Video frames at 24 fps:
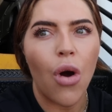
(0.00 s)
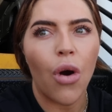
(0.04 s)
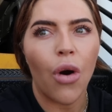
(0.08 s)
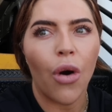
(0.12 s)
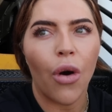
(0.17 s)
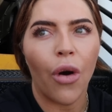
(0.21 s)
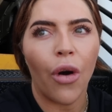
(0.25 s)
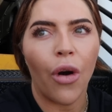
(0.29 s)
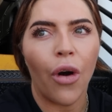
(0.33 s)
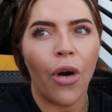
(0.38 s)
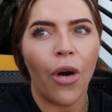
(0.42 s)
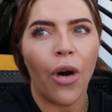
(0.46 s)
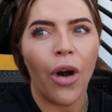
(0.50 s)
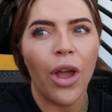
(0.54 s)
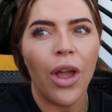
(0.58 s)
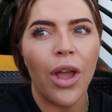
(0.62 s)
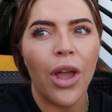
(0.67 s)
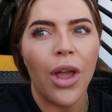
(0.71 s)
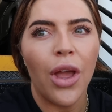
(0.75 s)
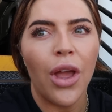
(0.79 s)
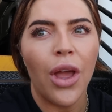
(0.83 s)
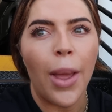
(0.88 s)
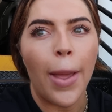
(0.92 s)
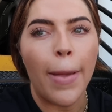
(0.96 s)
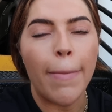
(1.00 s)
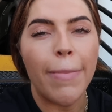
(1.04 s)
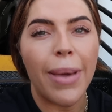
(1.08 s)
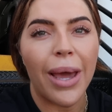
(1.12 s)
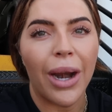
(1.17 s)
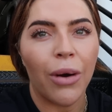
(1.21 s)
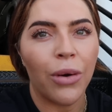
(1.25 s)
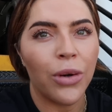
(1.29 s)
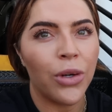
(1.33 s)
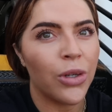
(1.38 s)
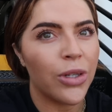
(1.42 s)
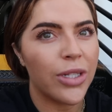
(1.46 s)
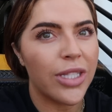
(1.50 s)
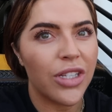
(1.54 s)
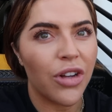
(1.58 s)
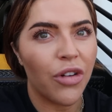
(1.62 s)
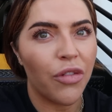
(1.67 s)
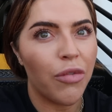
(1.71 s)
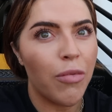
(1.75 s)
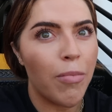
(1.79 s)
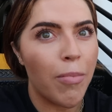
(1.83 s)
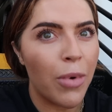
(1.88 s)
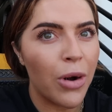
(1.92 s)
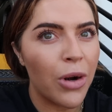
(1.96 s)
our Bet on
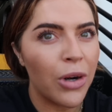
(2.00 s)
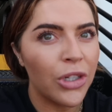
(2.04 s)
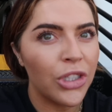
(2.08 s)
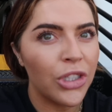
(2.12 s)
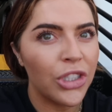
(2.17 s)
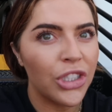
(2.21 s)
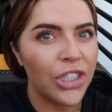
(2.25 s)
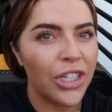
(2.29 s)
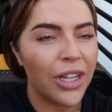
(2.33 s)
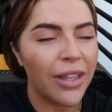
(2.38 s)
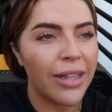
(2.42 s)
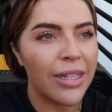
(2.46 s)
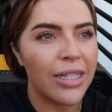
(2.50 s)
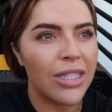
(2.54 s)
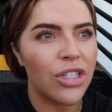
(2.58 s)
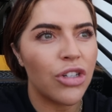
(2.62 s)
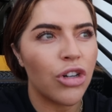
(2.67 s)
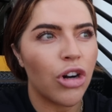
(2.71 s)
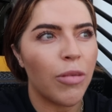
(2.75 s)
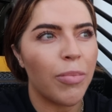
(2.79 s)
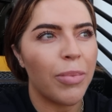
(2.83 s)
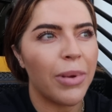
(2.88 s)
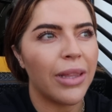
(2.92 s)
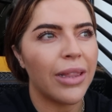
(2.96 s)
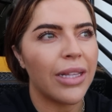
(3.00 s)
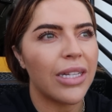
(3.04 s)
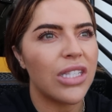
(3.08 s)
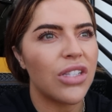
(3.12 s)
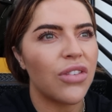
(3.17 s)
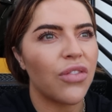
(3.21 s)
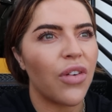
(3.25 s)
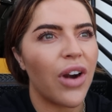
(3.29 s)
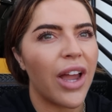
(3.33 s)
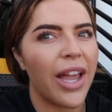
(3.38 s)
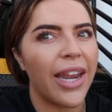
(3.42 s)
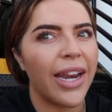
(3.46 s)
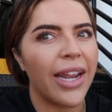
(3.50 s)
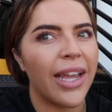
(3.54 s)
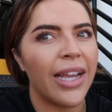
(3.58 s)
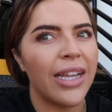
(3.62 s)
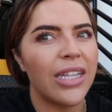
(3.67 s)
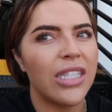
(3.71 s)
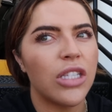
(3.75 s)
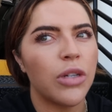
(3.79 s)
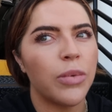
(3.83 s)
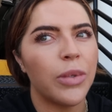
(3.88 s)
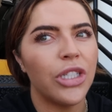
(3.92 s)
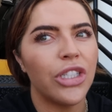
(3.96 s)
Yourself merch that's dropping this Friday.
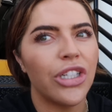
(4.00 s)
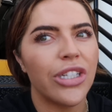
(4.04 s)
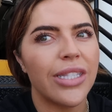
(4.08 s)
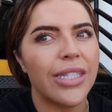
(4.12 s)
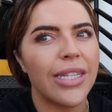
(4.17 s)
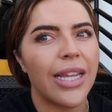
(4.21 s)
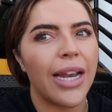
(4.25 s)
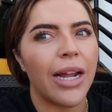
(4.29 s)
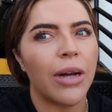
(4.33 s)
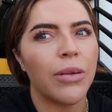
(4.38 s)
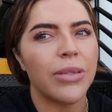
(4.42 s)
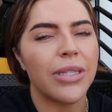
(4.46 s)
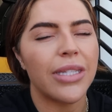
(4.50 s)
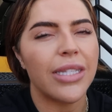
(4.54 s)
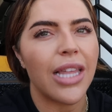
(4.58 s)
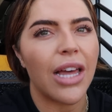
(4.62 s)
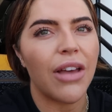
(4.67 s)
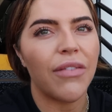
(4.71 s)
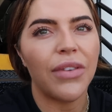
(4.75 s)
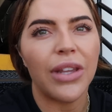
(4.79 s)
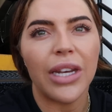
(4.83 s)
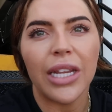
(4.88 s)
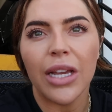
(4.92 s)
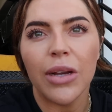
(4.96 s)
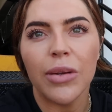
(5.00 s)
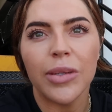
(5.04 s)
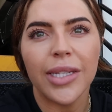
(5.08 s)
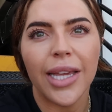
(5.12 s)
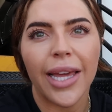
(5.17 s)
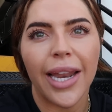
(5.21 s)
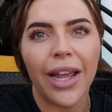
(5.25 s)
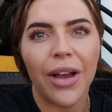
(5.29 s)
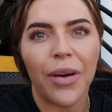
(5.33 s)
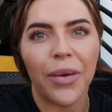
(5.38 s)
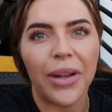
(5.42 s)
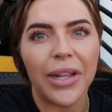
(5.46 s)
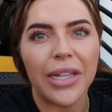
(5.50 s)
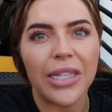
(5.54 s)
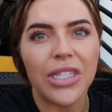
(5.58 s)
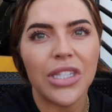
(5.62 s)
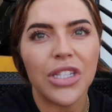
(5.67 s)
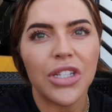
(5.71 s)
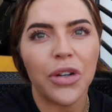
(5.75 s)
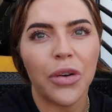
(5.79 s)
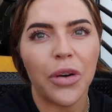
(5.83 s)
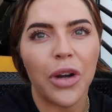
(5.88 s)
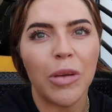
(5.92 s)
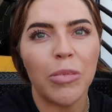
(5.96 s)
So we just announced that video today on
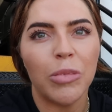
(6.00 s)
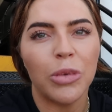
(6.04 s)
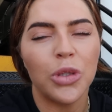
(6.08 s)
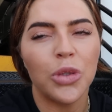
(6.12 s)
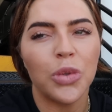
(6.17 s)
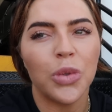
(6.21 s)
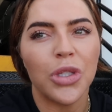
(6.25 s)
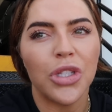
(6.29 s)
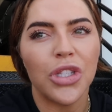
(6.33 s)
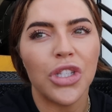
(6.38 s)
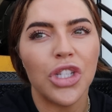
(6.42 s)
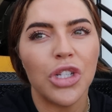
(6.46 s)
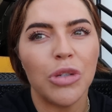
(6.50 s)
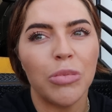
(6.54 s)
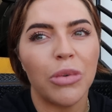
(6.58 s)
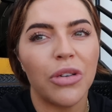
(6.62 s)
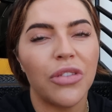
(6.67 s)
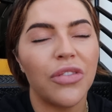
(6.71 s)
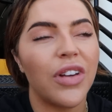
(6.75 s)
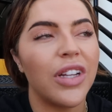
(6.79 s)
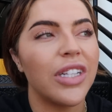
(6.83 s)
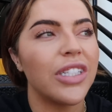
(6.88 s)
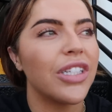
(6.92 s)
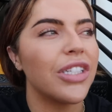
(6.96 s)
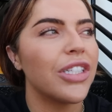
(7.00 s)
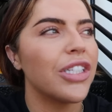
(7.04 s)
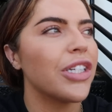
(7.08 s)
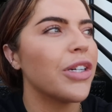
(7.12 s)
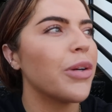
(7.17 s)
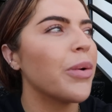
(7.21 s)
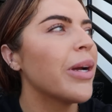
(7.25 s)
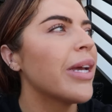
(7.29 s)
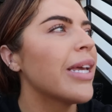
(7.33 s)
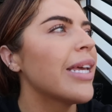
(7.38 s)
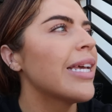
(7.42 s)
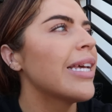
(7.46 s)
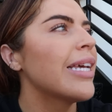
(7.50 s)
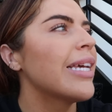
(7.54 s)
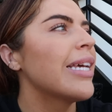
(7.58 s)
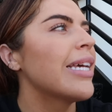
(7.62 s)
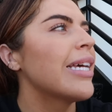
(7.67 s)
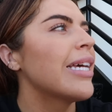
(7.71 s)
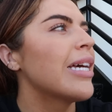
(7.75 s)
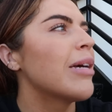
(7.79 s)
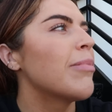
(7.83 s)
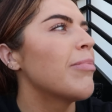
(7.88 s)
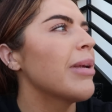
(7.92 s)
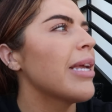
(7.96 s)
Instagram, which was super fun to do.
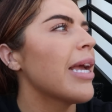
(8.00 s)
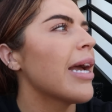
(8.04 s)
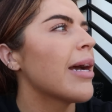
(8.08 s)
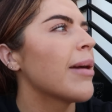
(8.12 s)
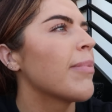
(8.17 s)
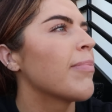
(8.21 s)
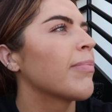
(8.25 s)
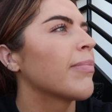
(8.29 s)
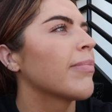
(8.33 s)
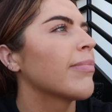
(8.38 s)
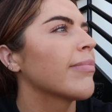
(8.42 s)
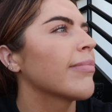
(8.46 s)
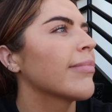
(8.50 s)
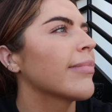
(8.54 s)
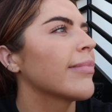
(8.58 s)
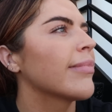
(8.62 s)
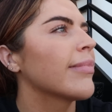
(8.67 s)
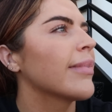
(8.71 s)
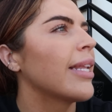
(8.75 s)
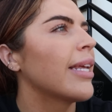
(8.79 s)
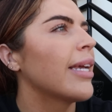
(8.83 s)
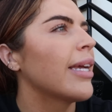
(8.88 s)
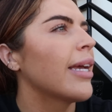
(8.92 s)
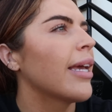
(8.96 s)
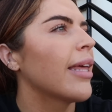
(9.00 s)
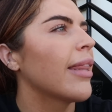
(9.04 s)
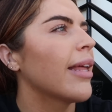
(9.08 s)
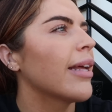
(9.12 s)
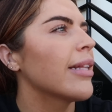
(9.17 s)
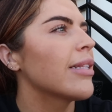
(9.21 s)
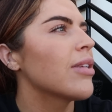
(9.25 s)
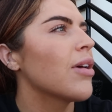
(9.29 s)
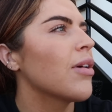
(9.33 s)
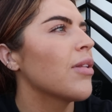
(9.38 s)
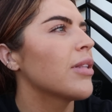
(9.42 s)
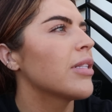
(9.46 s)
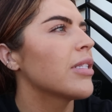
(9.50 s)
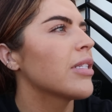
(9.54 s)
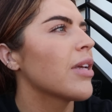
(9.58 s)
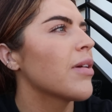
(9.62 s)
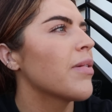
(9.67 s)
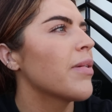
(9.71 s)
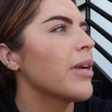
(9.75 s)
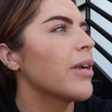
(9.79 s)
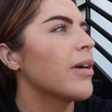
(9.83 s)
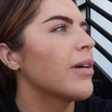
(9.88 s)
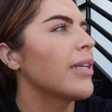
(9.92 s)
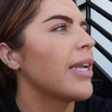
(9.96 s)
But yeah, that's all that's
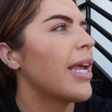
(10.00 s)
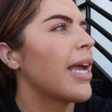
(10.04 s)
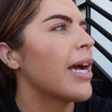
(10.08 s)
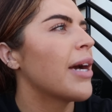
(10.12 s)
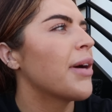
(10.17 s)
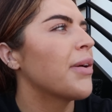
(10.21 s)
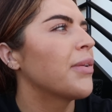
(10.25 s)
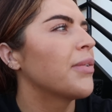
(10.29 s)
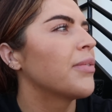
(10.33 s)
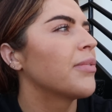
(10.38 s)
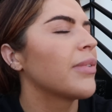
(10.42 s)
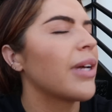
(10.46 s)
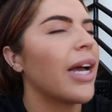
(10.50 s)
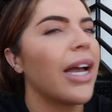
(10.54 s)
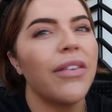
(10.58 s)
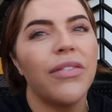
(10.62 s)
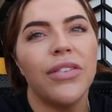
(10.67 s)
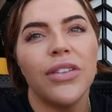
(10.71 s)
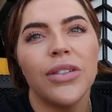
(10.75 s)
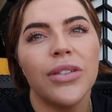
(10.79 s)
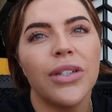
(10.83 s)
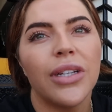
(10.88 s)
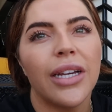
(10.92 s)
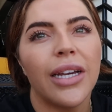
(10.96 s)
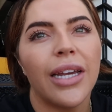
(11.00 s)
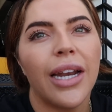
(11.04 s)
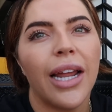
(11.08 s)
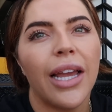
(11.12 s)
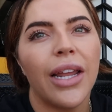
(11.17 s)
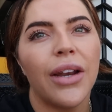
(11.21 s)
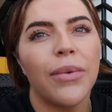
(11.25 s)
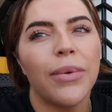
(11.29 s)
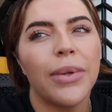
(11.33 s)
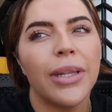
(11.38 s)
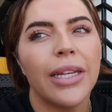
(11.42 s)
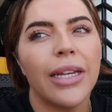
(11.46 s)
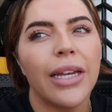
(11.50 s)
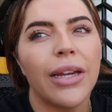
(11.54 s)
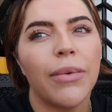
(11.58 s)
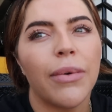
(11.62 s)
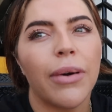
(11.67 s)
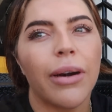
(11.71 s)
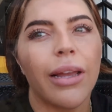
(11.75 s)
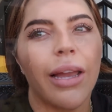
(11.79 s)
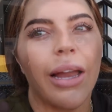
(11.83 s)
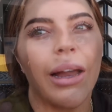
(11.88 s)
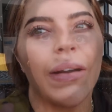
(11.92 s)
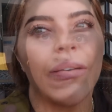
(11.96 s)
going on now. I feel good. I had a really good
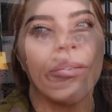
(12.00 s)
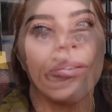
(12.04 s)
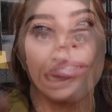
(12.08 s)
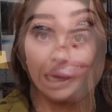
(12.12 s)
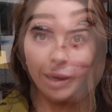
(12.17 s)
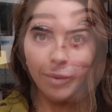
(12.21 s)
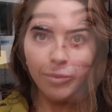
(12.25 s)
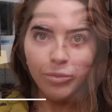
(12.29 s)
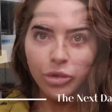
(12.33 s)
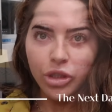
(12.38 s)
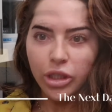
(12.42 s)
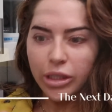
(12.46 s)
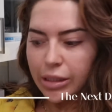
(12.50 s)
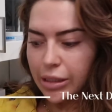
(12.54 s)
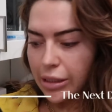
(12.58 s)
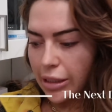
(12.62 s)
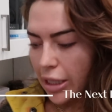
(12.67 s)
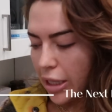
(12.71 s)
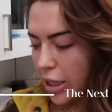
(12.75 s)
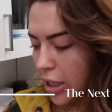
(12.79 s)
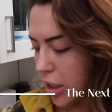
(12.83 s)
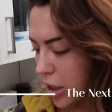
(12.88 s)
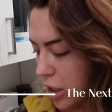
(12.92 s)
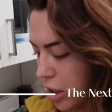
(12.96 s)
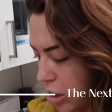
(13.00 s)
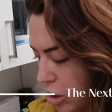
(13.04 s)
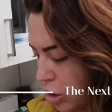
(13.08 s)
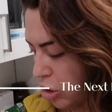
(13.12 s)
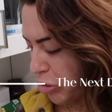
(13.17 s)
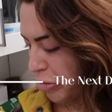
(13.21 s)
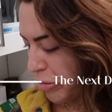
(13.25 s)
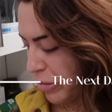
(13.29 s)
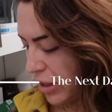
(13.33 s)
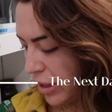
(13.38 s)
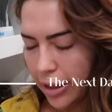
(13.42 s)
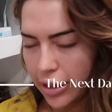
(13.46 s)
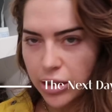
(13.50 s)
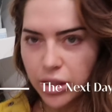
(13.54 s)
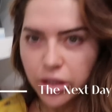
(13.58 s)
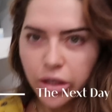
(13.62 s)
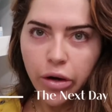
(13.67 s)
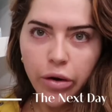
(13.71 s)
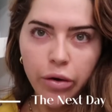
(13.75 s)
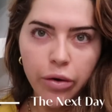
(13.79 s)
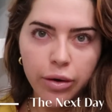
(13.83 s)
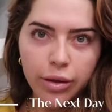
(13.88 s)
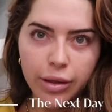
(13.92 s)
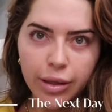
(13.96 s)
workout. I'm just getting home. It's
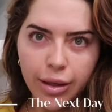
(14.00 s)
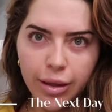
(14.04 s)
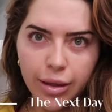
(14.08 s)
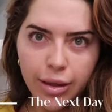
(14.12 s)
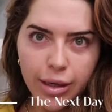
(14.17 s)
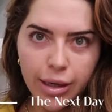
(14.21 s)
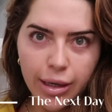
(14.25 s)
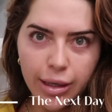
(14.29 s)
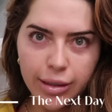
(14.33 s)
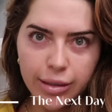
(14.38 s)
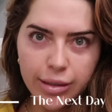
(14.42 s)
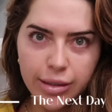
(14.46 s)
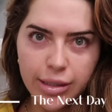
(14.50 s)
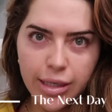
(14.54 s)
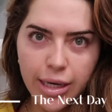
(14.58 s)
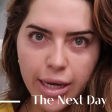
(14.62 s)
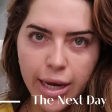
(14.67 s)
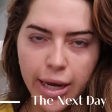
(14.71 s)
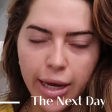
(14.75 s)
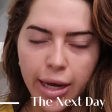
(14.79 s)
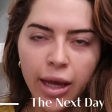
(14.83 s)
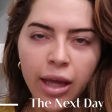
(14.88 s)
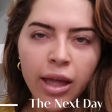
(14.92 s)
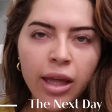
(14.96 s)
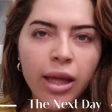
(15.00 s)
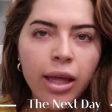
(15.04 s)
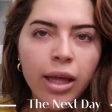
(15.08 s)
currently the next day.